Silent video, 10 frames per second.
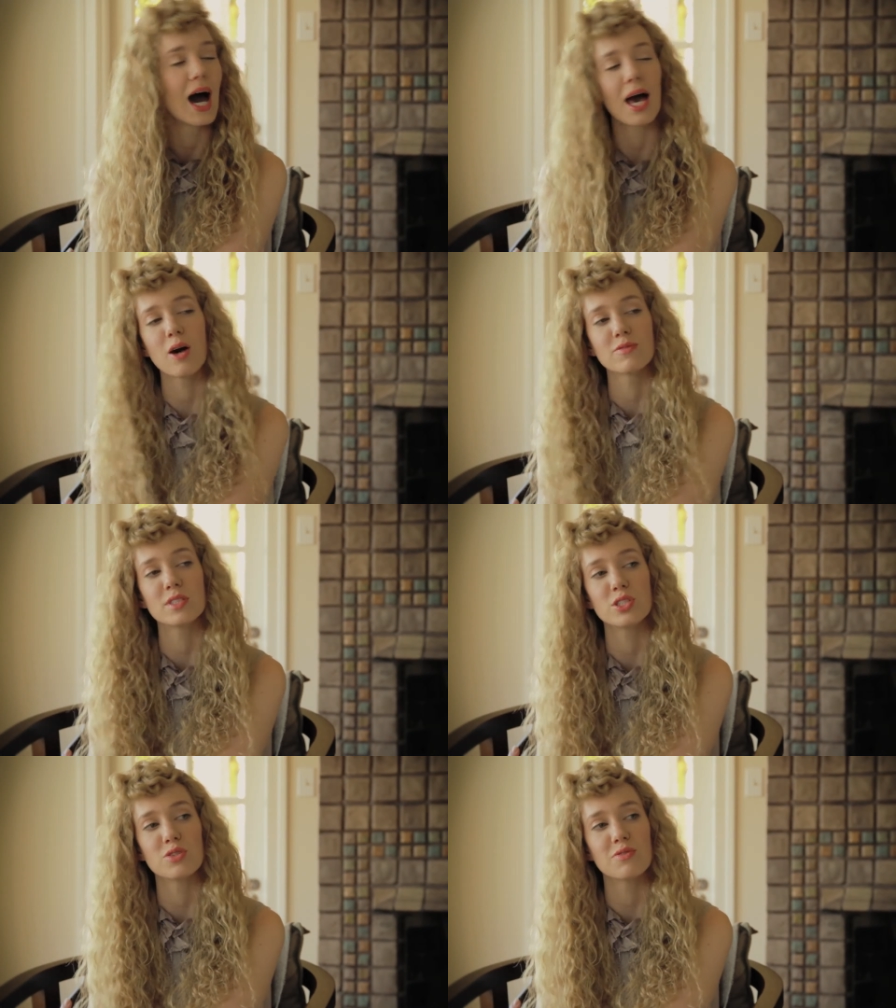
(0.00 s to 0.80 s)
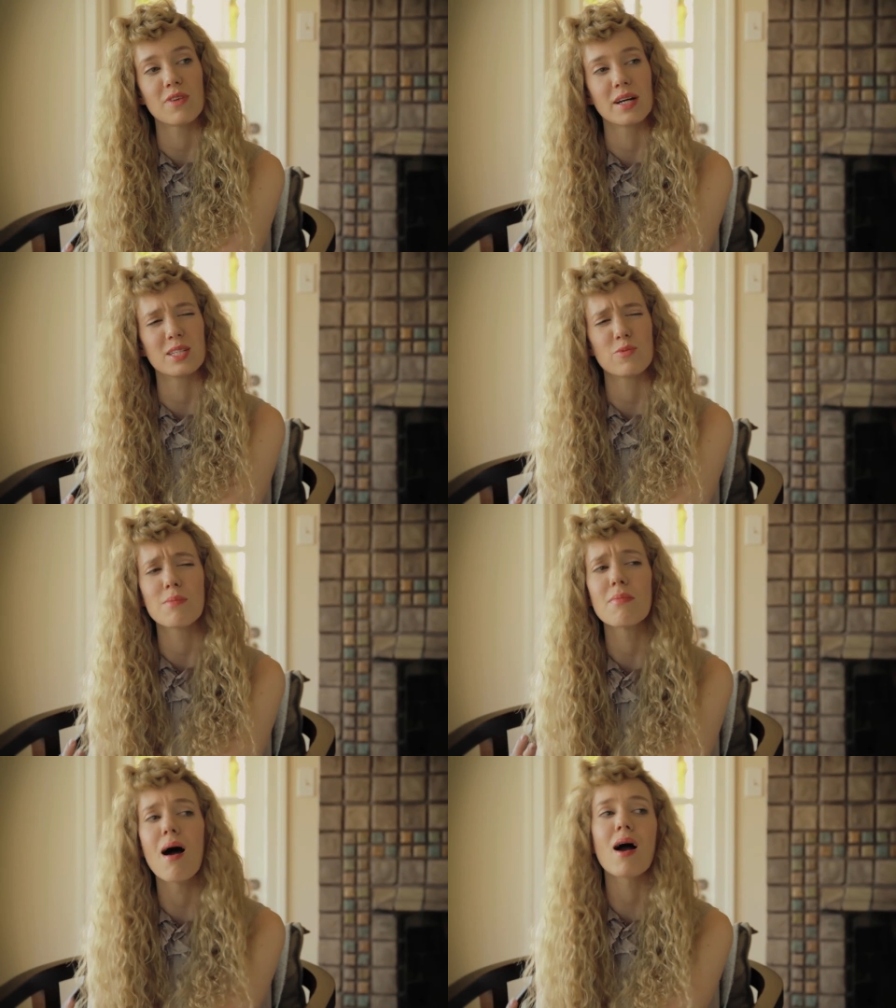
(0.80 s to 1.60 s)
I often do find it
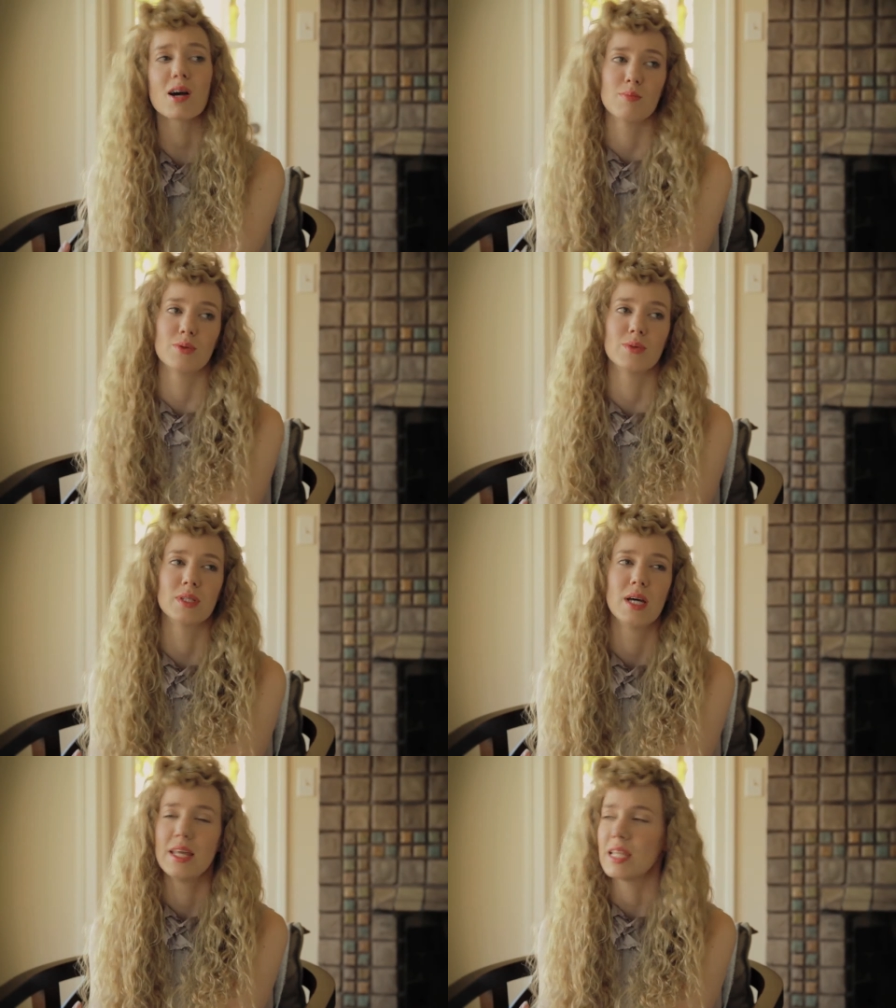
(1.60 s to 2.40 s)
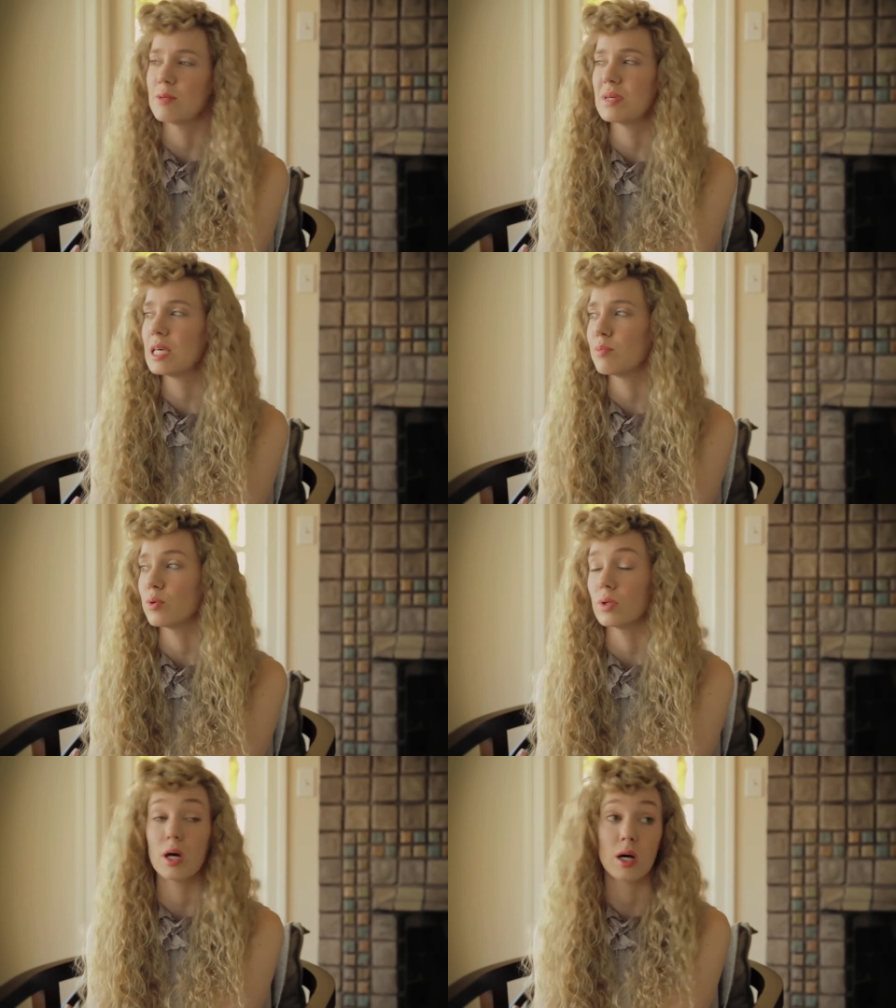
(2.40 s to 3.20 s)
remarkable that
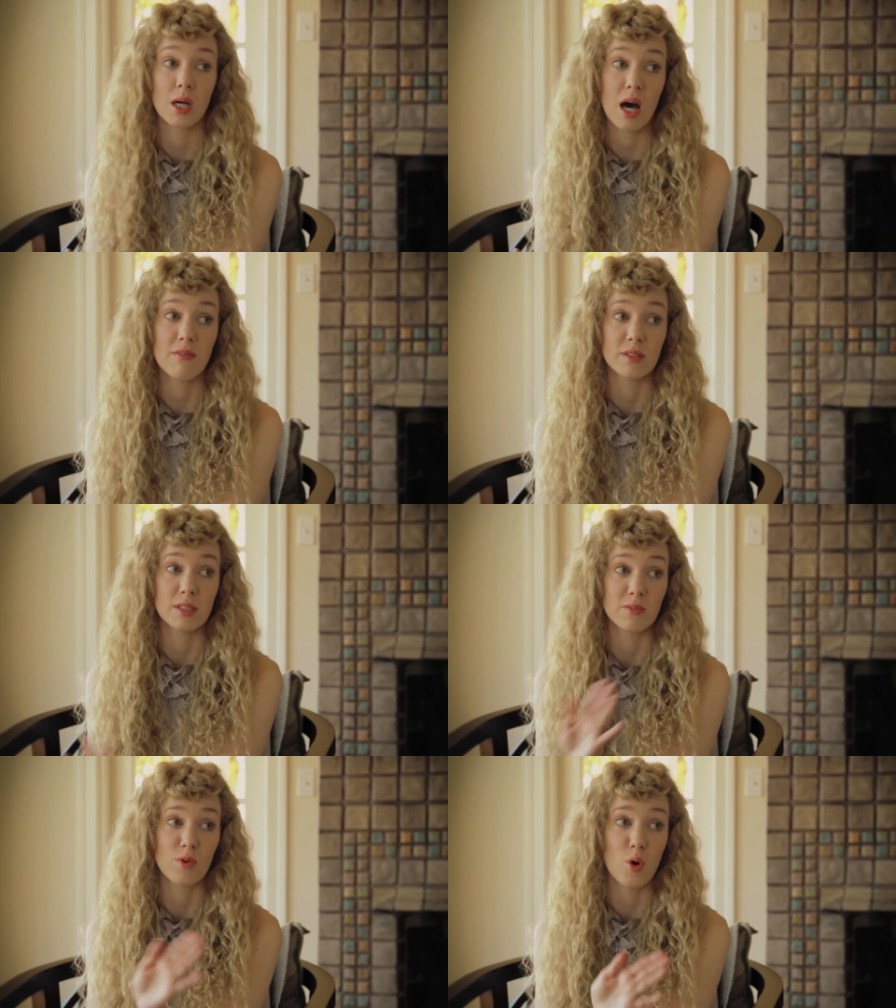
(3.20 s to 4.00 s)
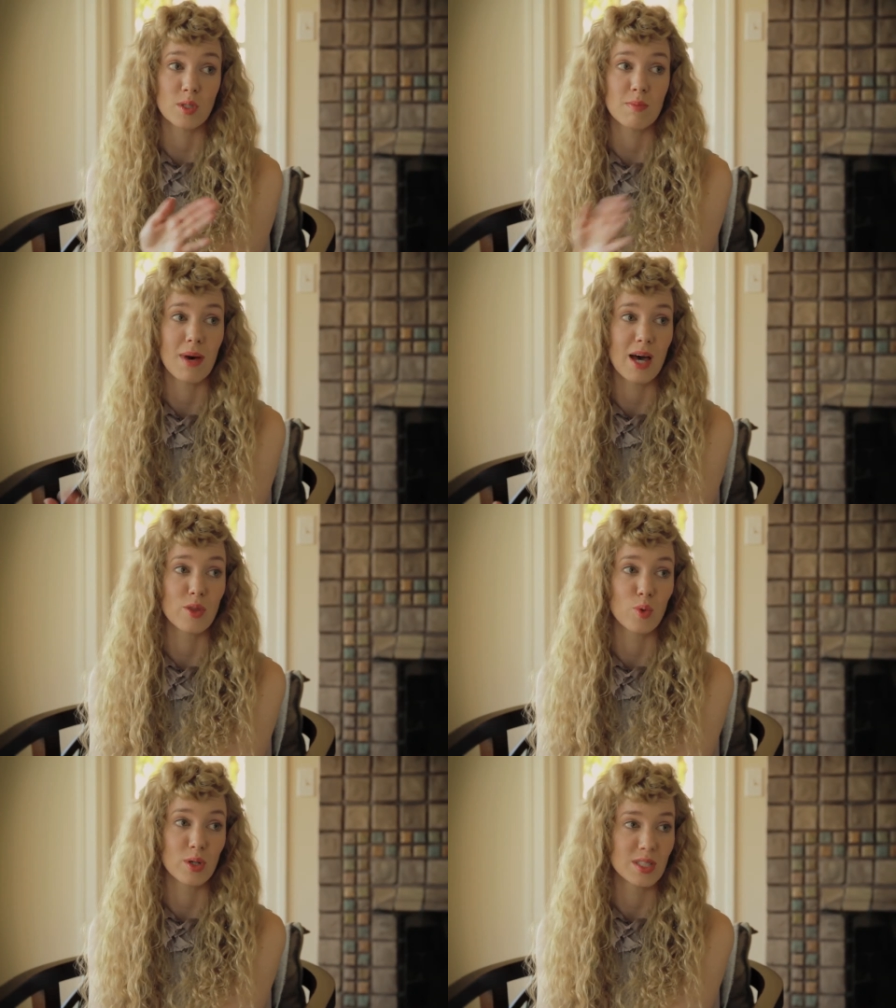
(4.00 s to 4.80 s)
people, governed, of course, by
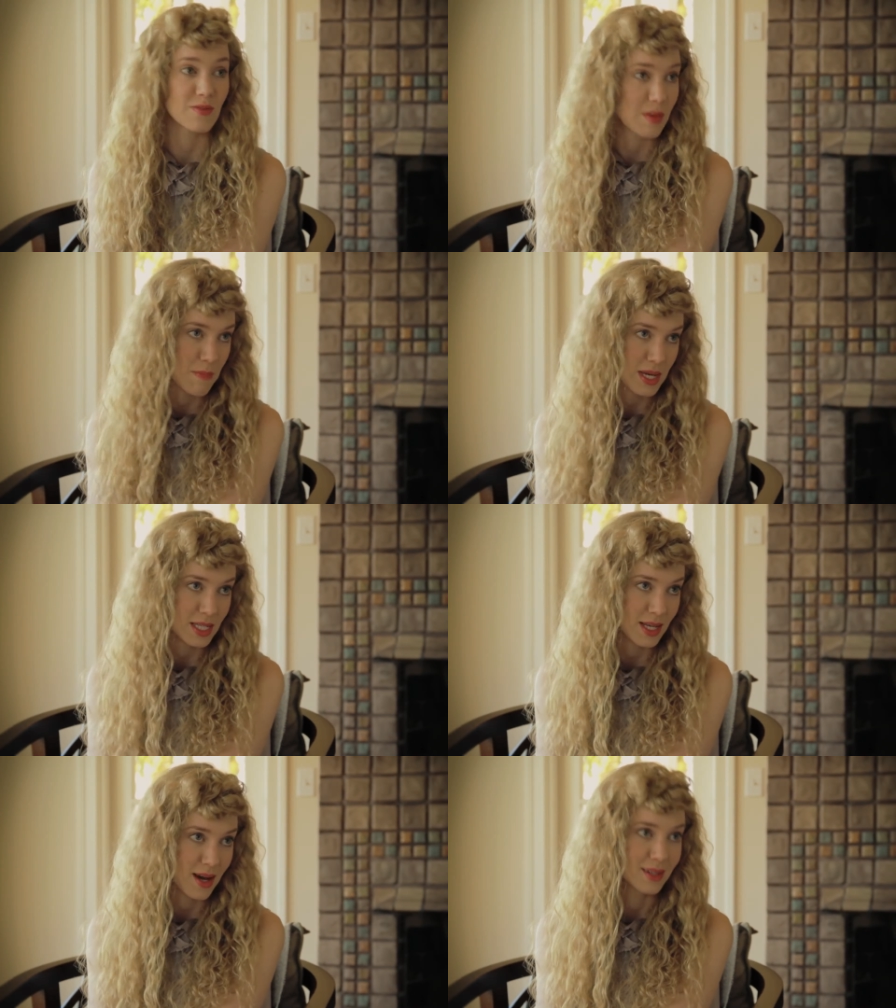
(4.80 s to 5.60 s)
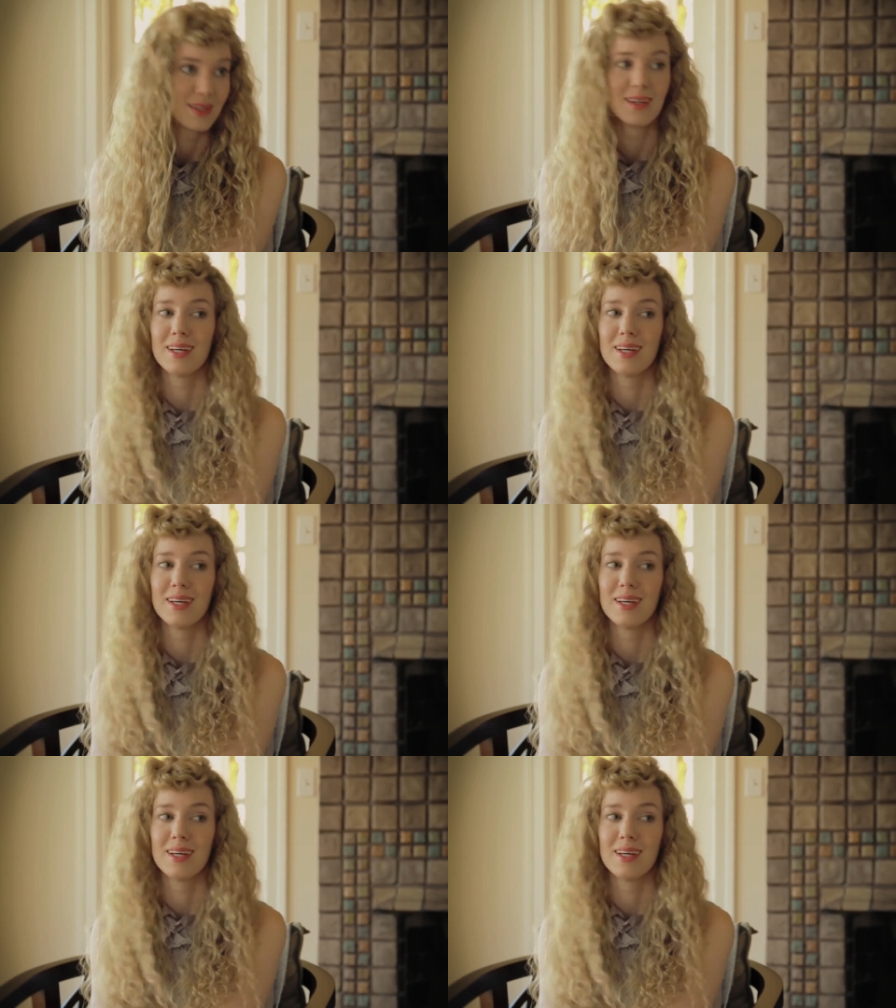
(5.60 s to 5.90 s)
the words of the media,